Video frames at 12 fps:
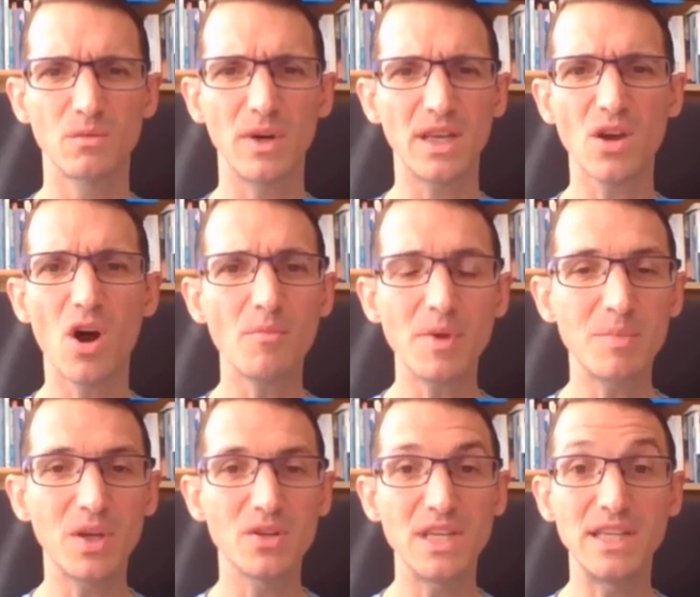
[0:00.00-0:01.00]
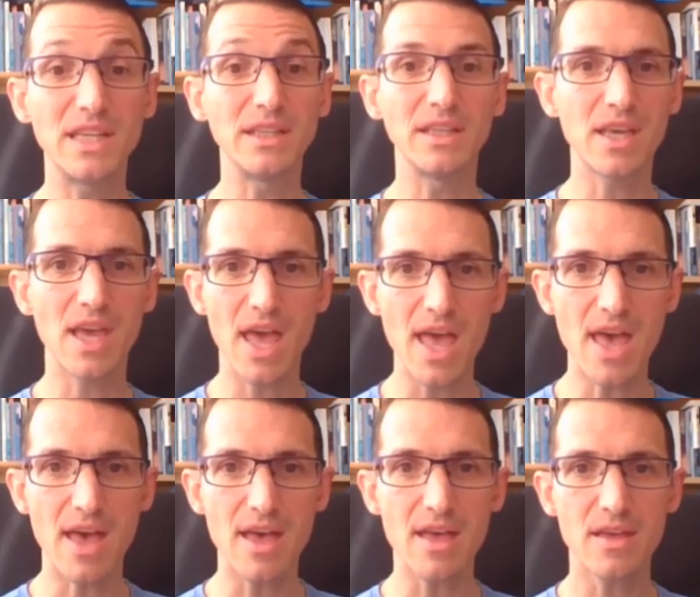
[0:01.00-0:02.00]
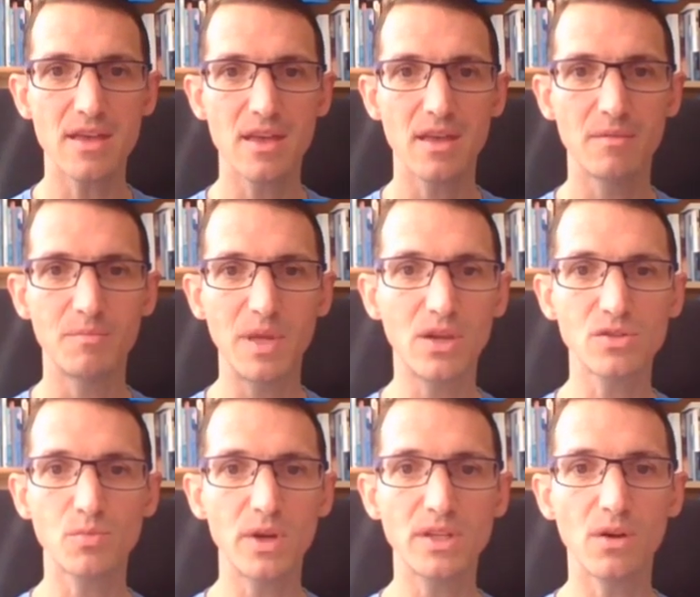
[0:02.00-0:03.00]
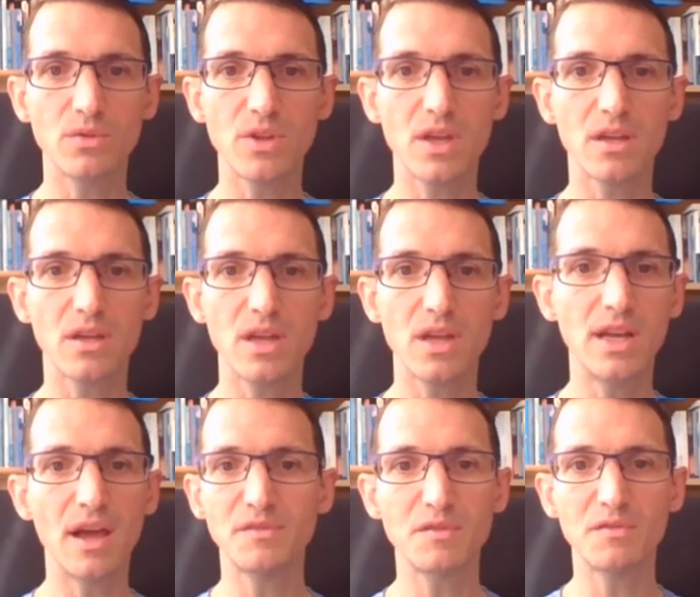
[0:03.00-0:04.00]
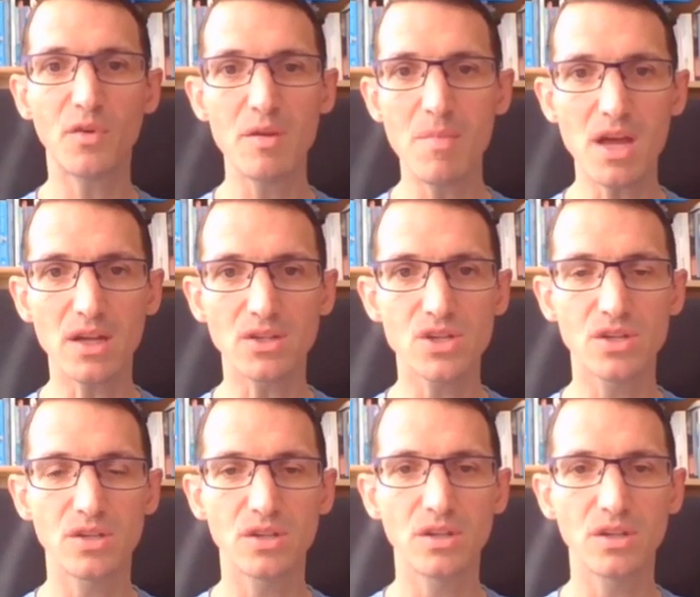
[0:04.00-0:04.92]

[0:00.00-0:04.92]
Well, it can't be because he didn't care, because we're told that he loved them very much.